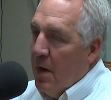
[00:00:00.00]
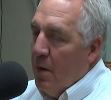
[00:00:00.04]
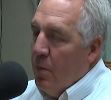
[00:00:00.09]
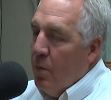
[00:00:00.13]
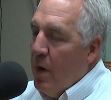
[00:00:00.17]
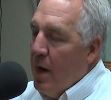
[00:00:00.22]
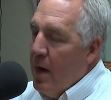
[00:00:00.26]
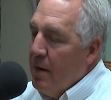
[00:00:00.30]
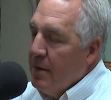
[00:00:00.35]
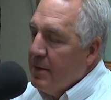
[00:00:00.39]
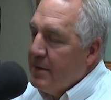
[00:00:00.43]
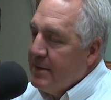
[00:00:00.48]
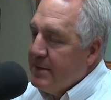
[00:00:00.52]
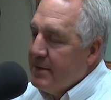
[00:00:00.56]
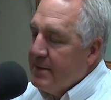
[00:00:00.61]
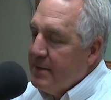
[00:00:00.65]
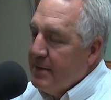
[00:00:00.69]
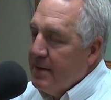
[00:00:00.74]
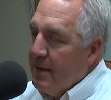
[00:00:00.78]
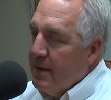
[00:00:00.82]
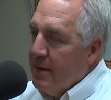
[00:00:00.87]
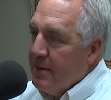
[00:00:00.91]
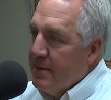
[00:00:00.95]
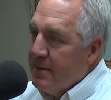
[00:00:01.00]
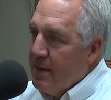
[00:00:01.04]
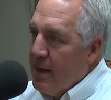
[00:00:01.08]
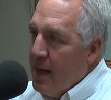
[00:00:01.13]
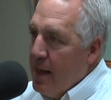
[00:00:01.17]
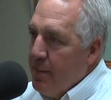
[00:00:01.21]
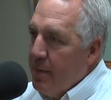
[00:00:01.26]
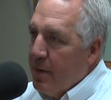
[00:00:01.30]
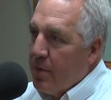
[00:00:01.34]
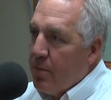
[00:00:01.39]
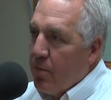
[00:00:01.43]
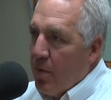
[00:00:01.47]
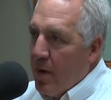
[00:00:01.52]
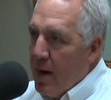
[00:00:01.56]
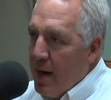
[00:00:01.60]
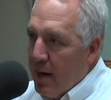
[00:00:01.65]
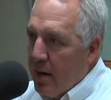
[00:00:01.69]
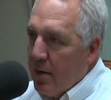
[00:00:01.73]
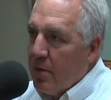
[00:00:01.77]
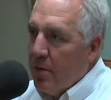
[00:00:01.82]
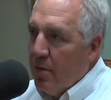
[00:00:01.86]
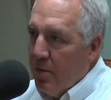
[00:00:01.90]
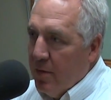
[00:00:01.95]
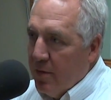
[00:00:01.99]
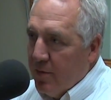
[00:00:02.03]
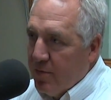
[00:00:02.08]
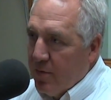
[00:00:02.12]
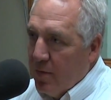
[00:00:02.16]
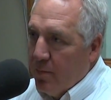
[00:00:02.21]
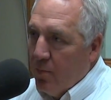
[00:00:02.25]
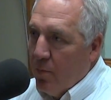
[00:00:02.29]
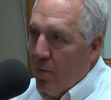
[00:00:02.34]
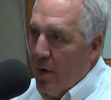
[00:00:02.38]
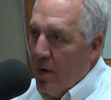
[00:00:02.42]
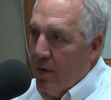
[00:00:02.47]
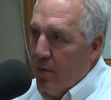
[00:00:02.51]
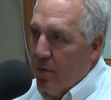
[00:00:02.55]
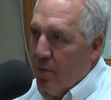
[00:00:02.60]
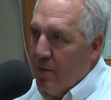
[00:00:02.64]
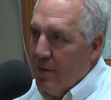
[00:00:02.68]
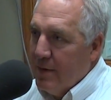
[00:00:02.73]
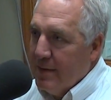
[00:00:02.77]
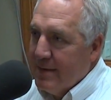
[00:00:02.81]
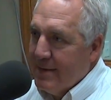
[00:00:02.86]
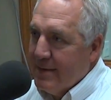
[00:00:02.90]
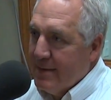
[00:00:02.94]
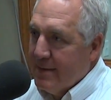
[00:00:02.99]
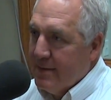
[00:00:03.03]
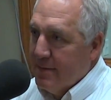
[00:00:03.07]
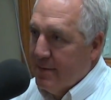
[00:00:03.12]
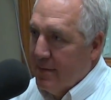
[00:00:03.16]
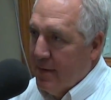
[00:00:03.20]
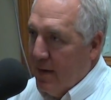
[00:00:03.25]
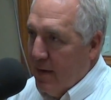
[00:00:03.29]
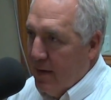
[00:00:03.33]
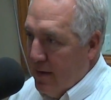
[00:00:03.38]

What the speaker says: Well, it's Islamic radicalism, whether it's